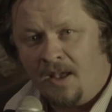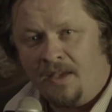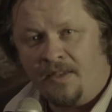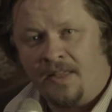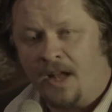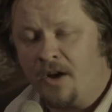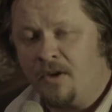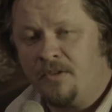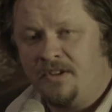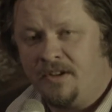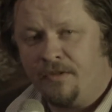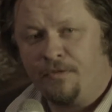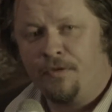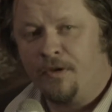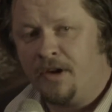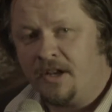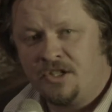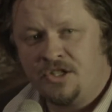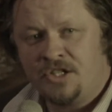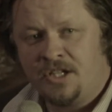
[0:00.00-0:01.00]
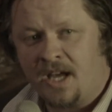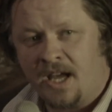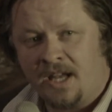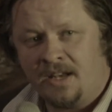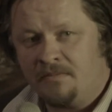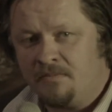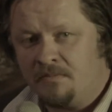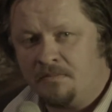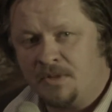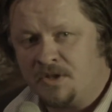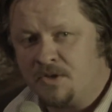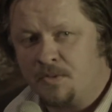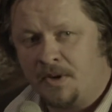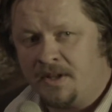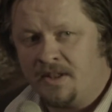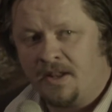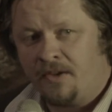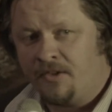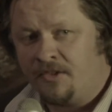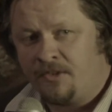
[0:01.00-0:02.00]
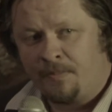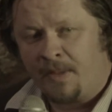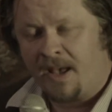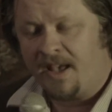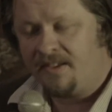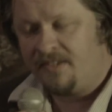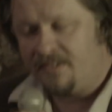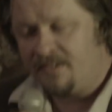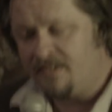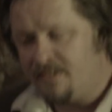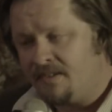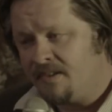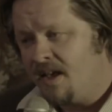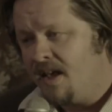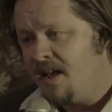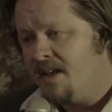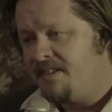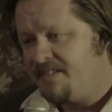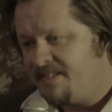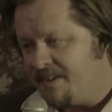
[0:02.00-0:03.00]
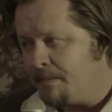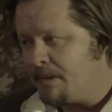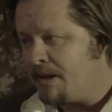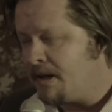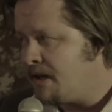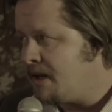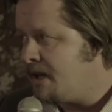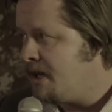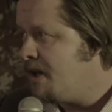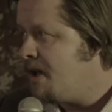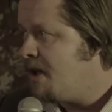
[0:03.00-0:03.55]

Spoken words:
They don't differentiate between those spaces. Similarly,